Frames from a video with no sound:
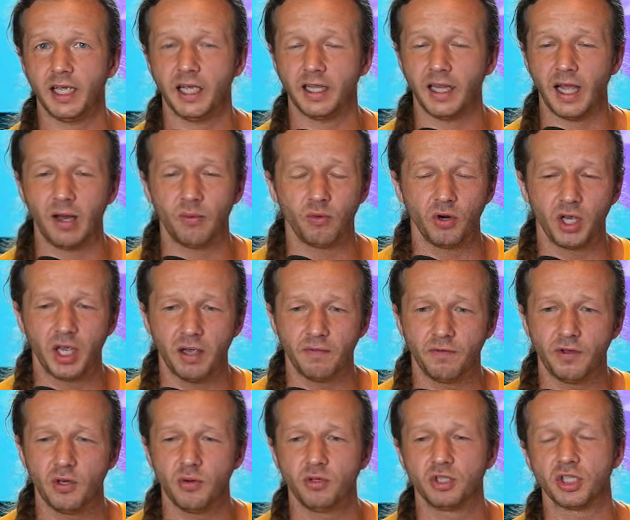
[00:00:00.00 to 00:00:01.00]
and that will give
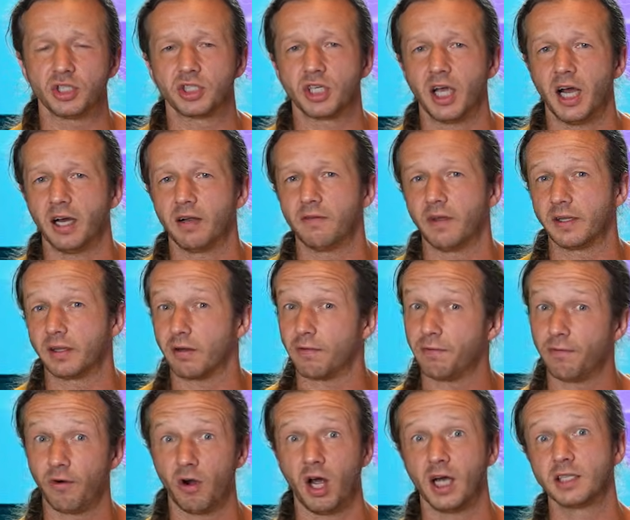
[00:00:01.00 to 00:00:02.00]
you just kind of like the
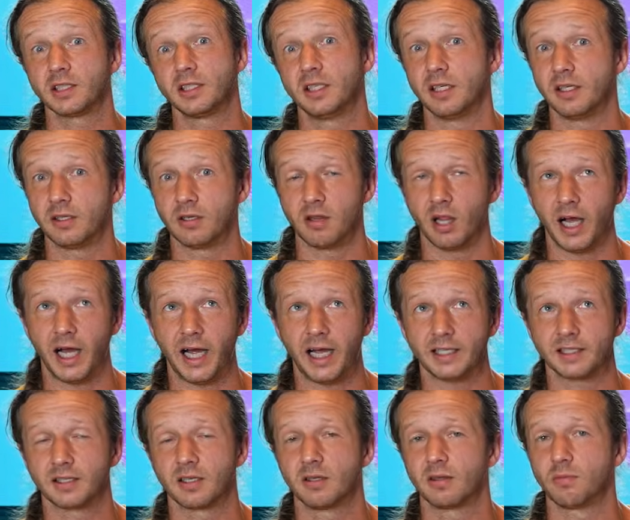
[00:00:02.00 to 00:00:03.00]
frosted
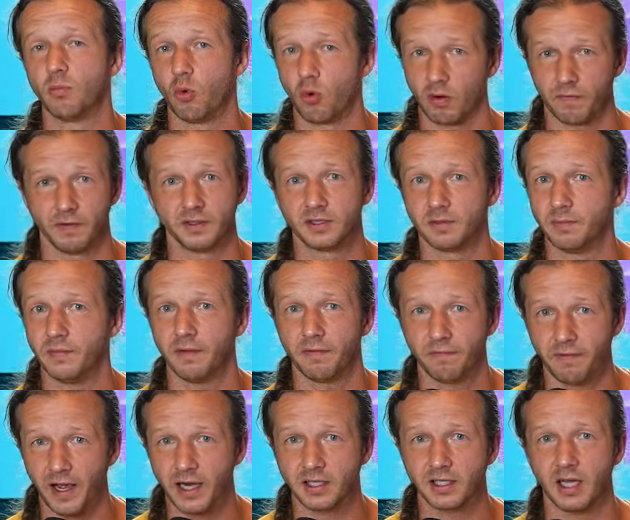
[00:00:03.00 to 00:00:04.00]
glass morphism
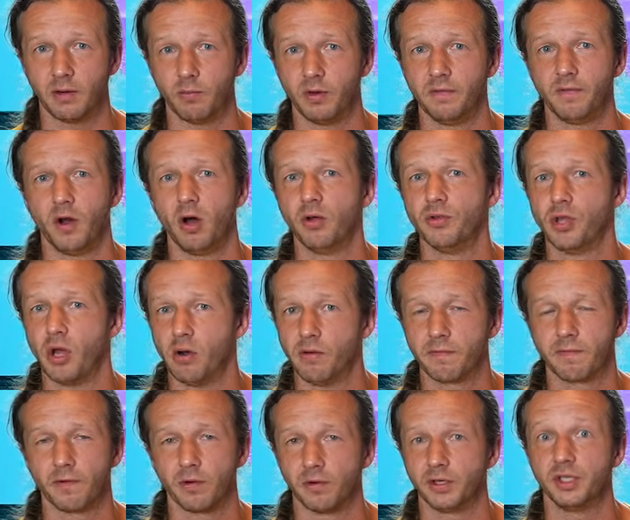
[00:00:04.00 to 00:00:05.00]
effect that we've all known
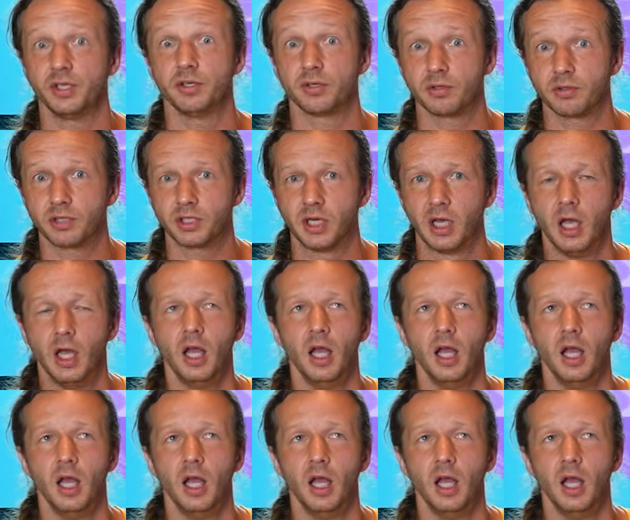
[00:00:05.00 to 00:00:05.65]
for years.